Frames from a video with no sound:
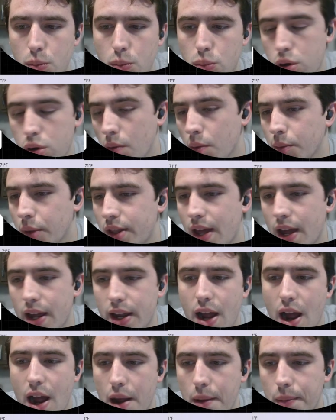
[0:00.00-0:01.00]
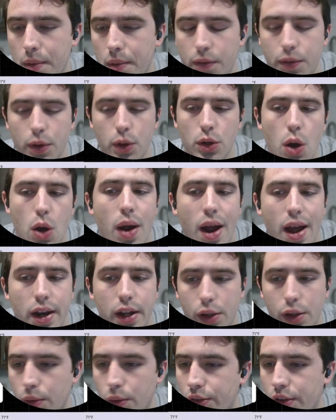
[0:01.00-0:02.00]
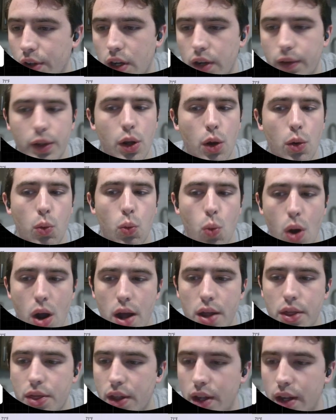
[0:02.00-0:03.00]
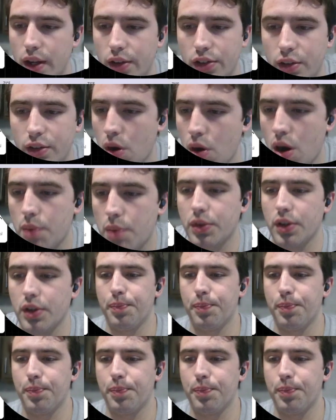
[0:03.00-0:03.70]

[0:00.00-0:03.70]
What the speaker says: Probably the AI, if you know how to use it and you know what things to prompt it.